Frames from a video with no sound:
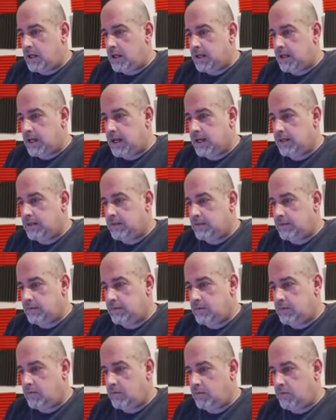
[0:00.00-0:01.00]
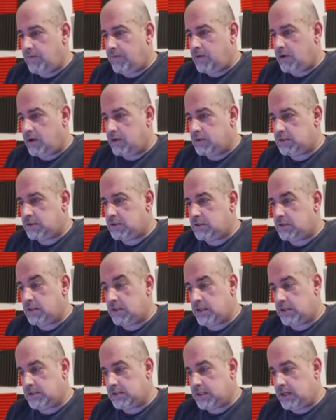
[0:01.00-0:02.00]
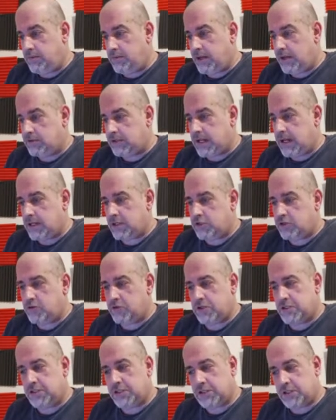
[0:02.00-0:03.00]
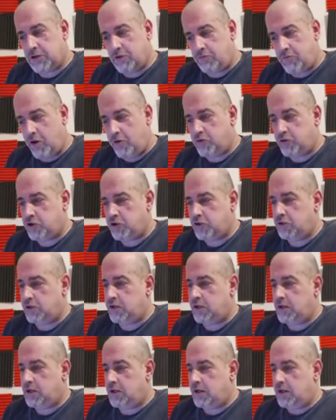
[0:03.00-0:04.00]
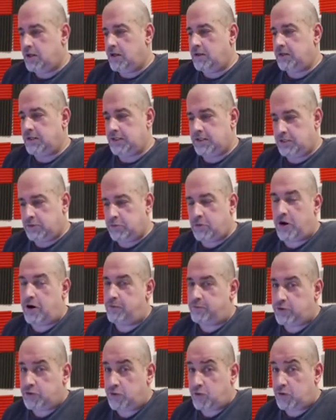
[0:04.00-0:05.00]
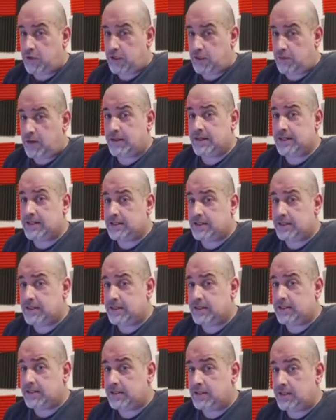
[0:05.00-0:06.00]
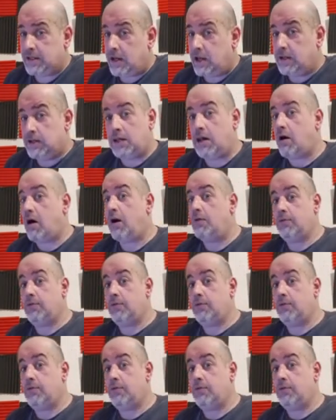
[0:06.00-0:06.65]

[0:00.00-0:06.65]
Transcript: again, we've got seatbelt anxious, corrosion. This is what I'm talking about. Now,